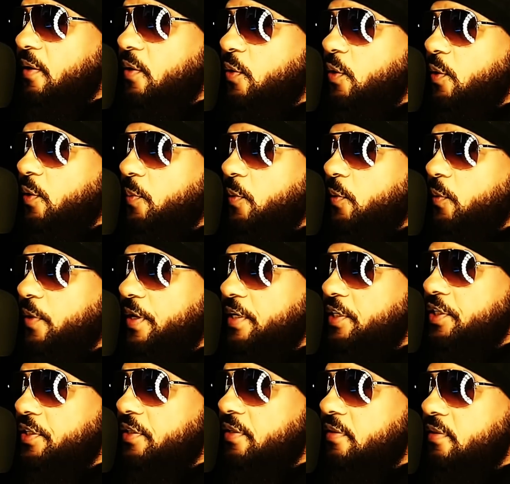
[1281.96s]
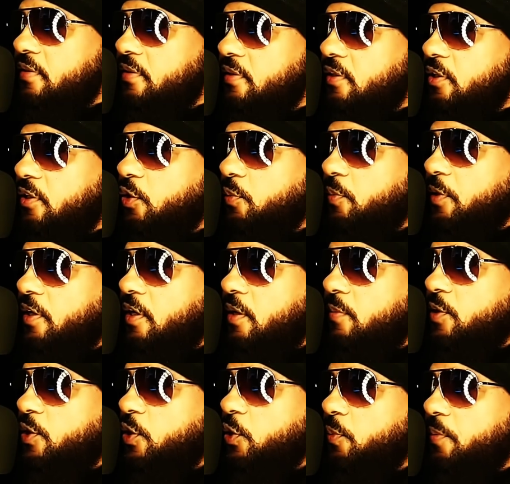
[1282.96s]
corporation, you
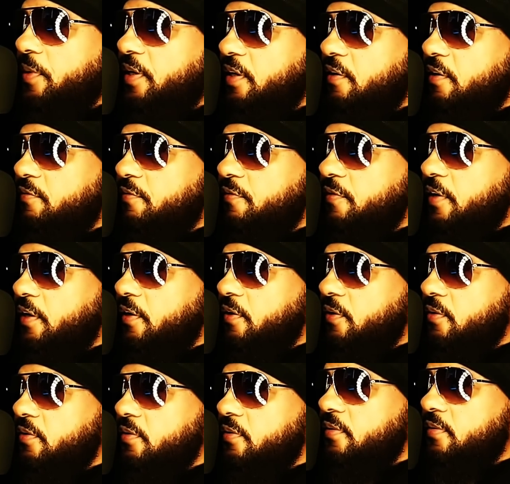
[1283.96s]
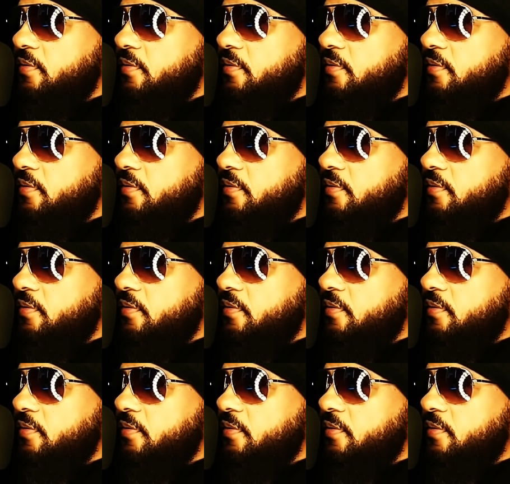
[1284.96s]
become too big to fail.